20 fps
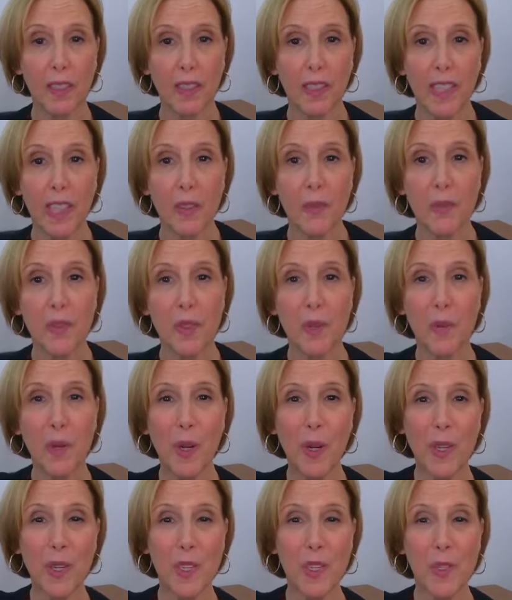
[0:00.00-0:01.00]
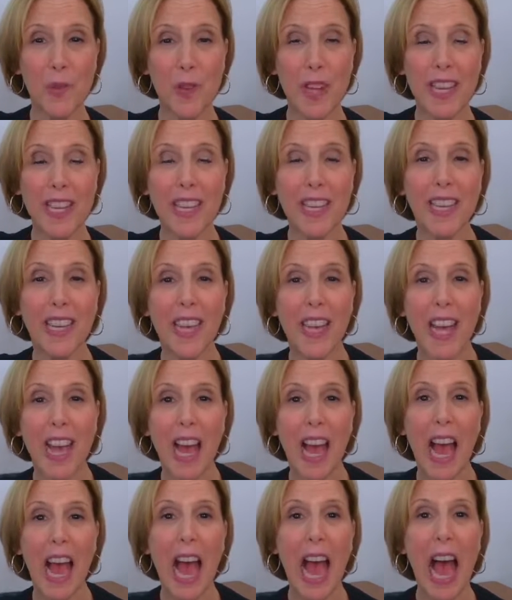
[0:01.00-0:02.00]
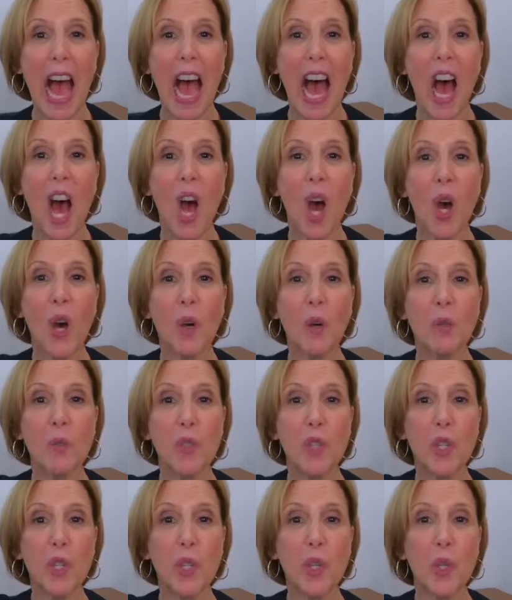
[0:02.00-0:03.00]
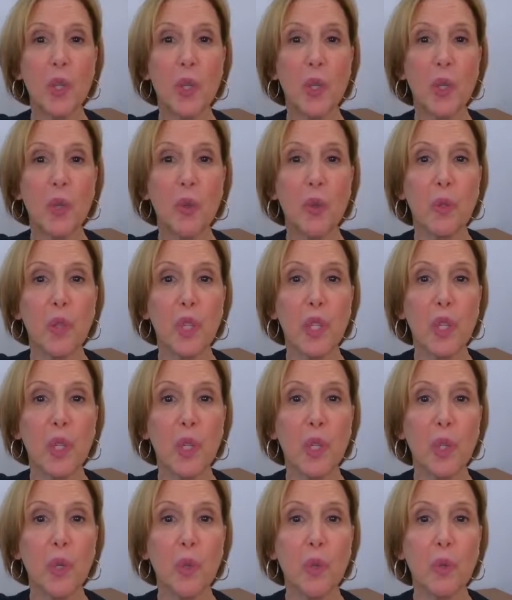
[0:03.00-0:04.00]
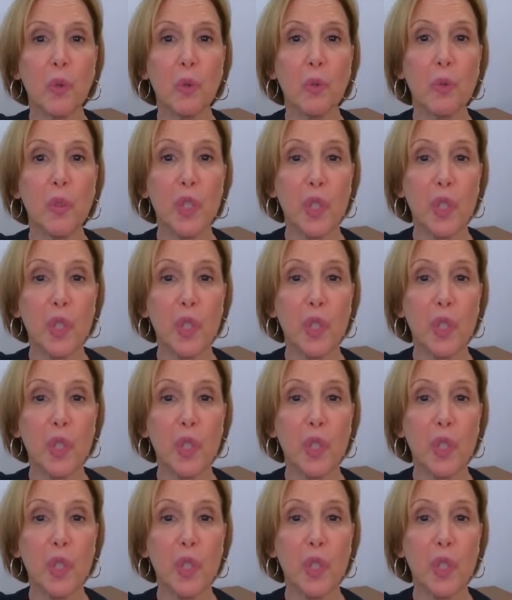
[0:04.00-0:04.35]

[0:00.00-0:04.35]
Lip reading: Lift the words. Ready? How do you